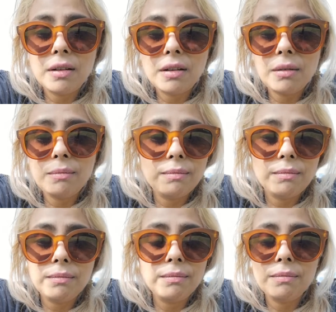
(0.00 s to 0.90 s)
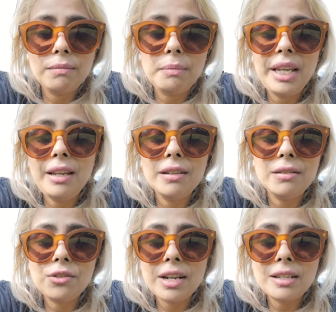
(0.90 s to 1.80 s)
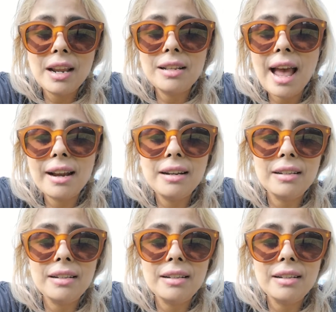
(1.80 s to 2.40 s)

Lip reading: uh, being dressed like that